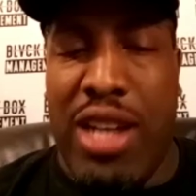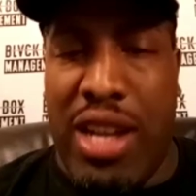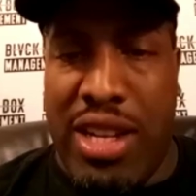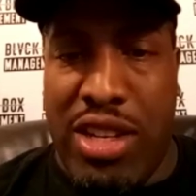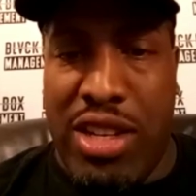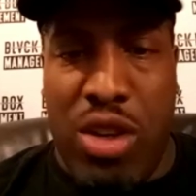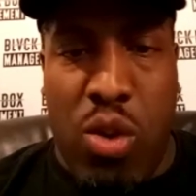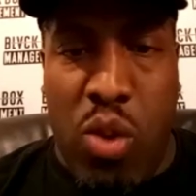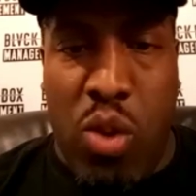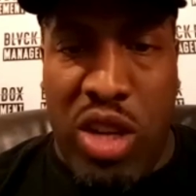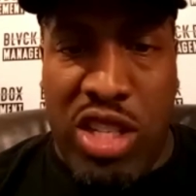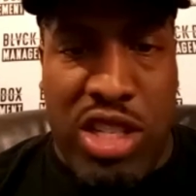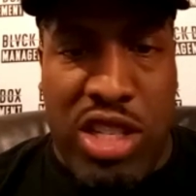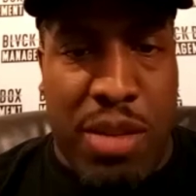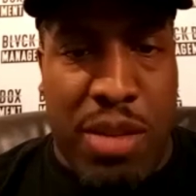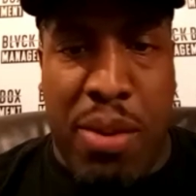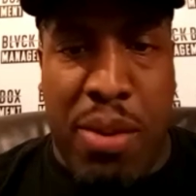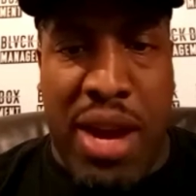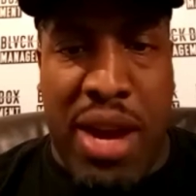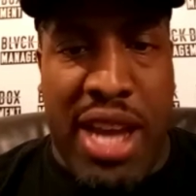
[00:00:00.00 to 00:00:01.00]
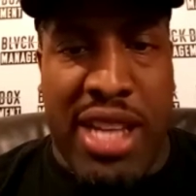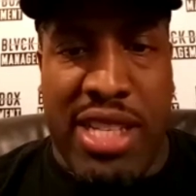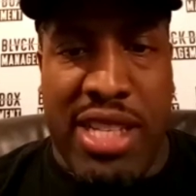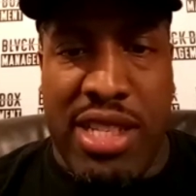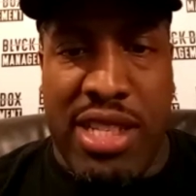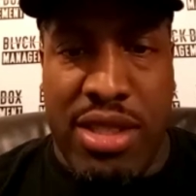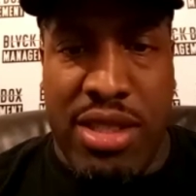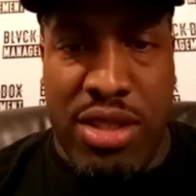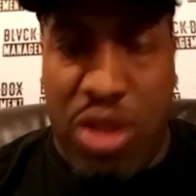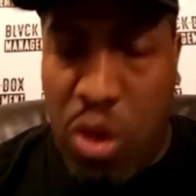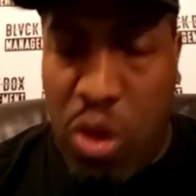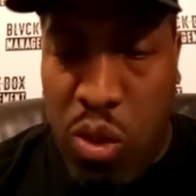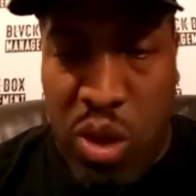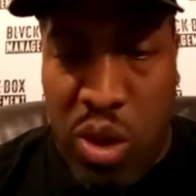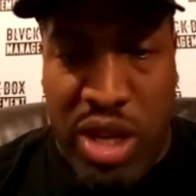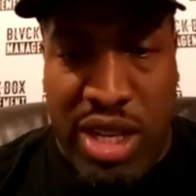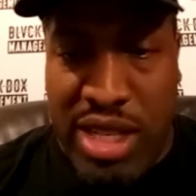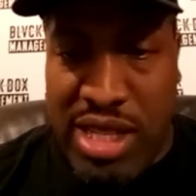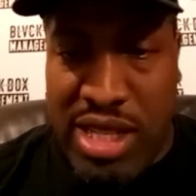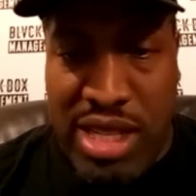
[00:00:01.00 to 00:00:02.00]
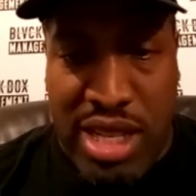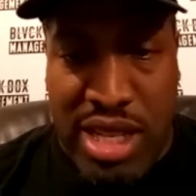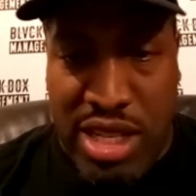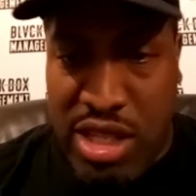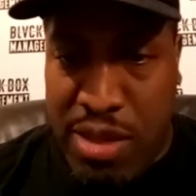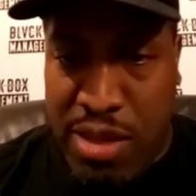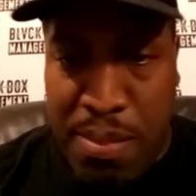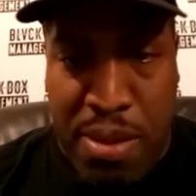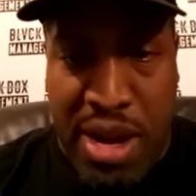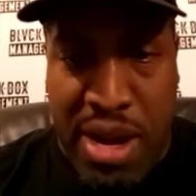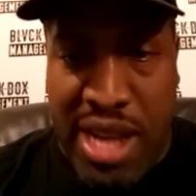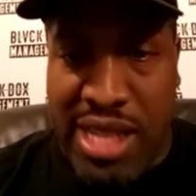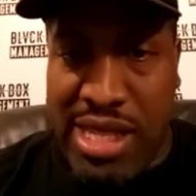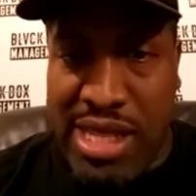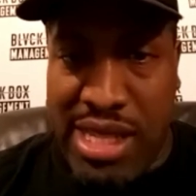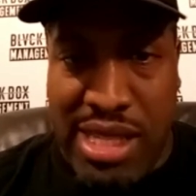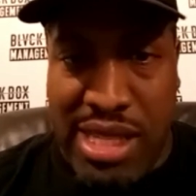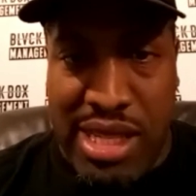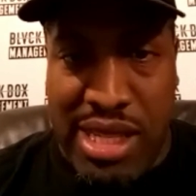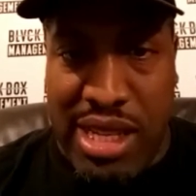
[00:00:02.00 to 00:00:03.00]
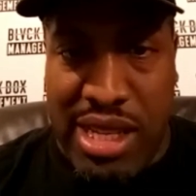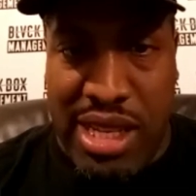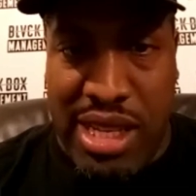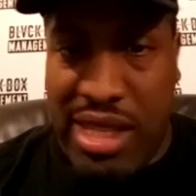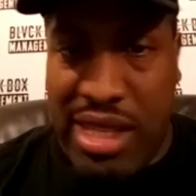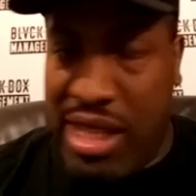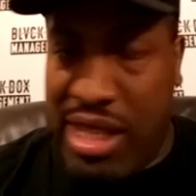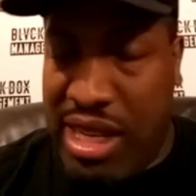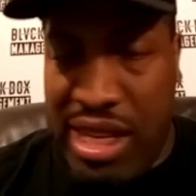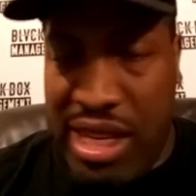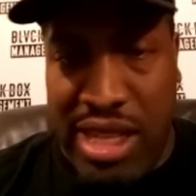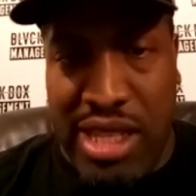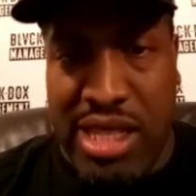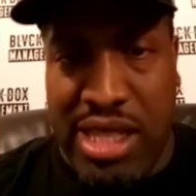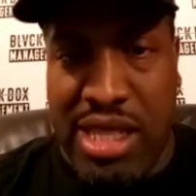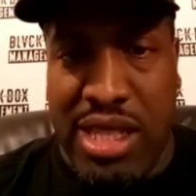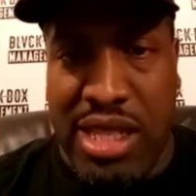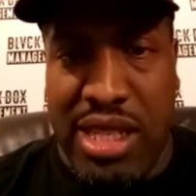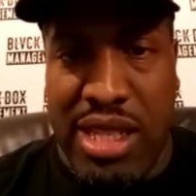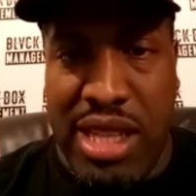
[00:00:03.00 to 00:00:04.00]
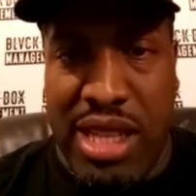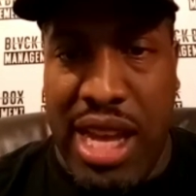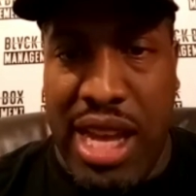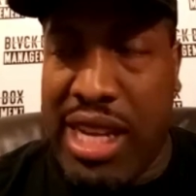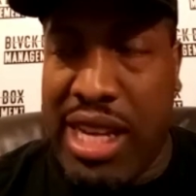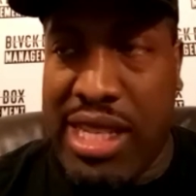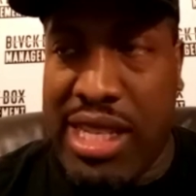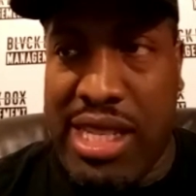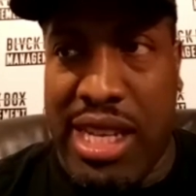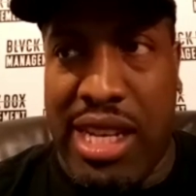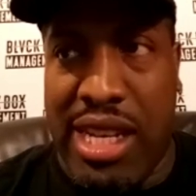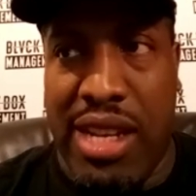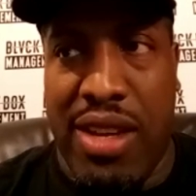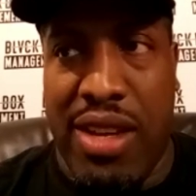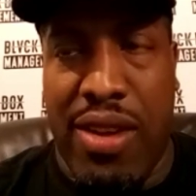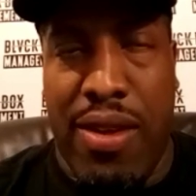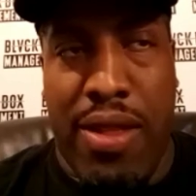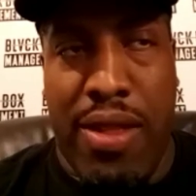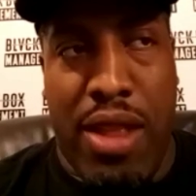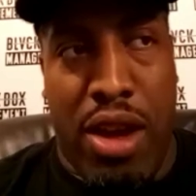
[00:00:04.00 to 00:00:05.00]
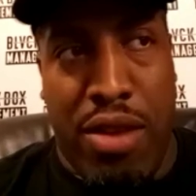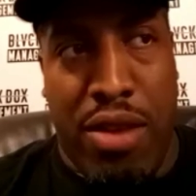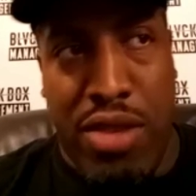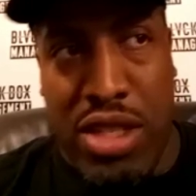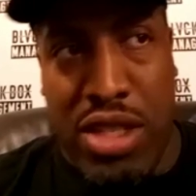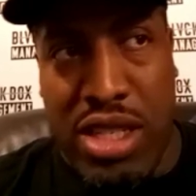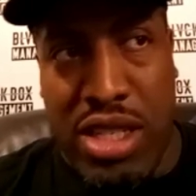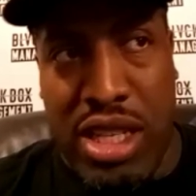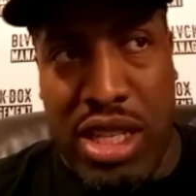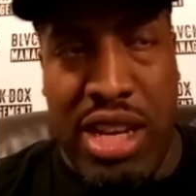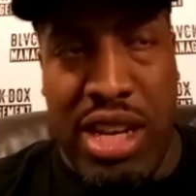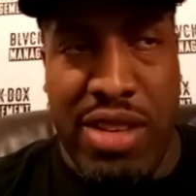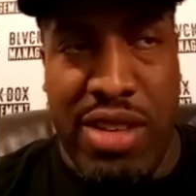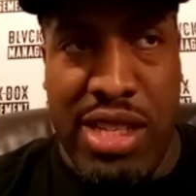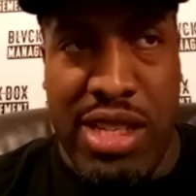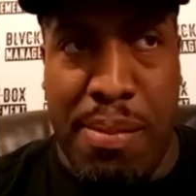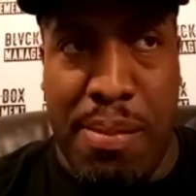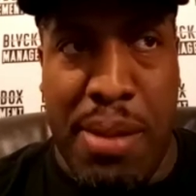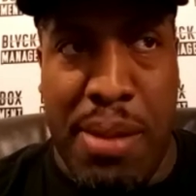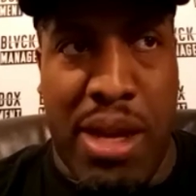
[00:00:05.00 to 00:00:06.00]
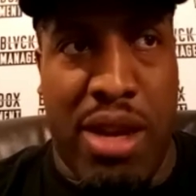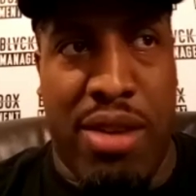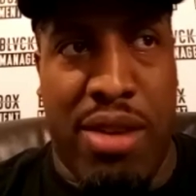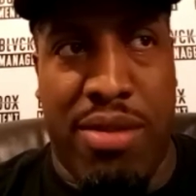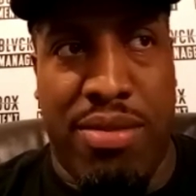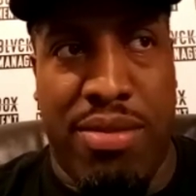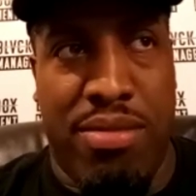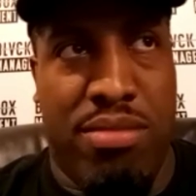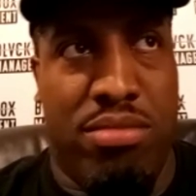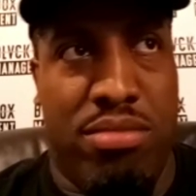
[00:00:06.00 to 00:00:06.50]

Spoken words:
No one's surprised. No one is surprised in the least. Like I said, obviously there is a bit of,